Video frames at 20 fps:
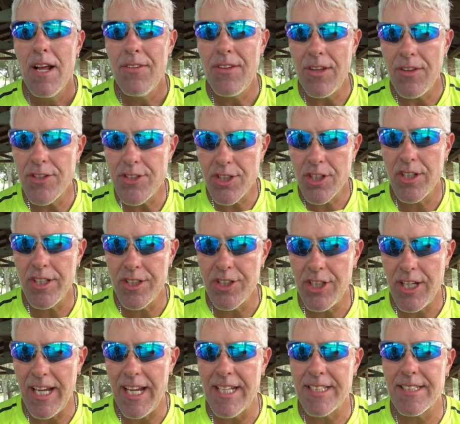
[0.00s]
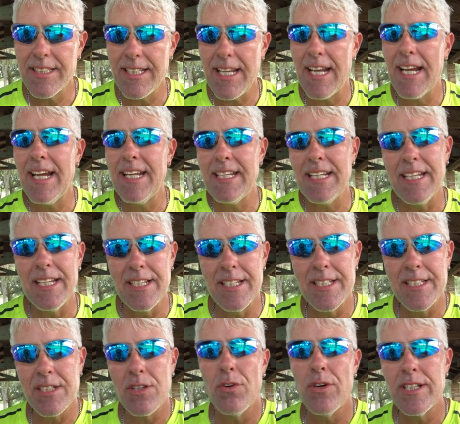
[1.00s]
then there's a good chance that that idea
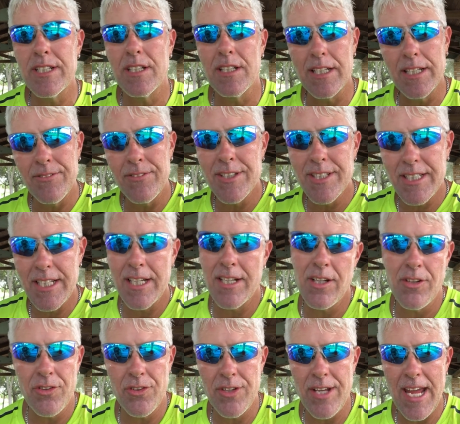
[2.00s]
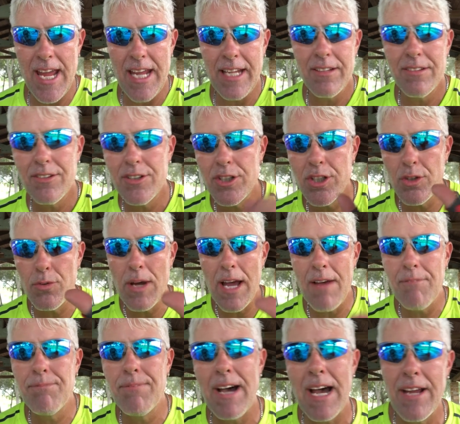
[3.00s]
is going to live to see another day. You
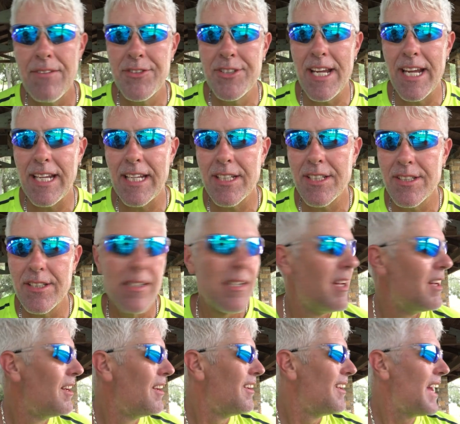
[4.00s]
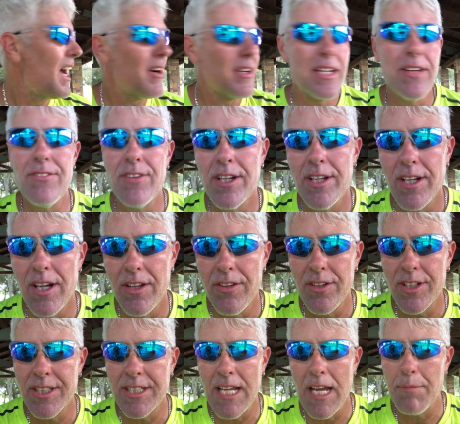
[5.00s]
have 5 seconds. I'll give you
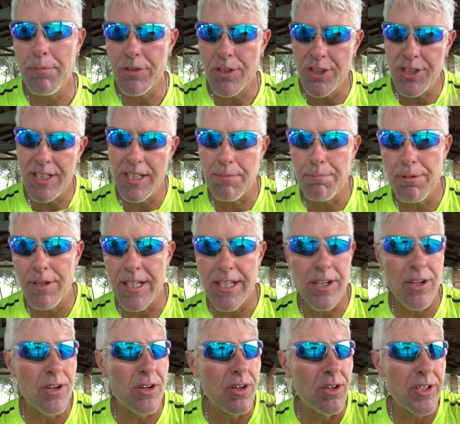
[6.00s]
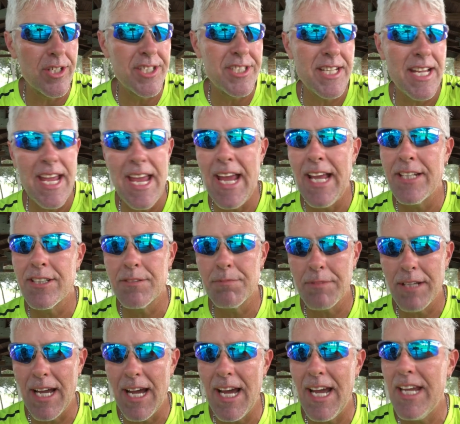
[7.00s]
another example. You see a pretty girl, you see a
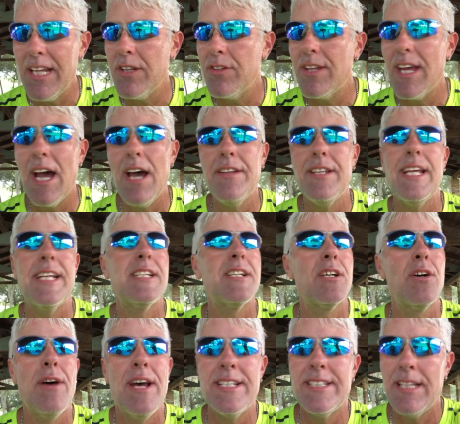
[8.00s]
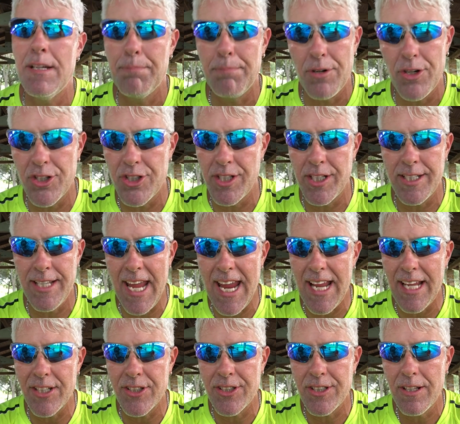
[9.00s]
handsome guy, you think, I'd like to go ask that person to
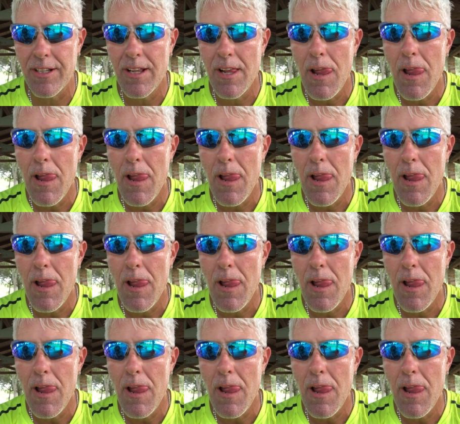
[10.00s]
dance.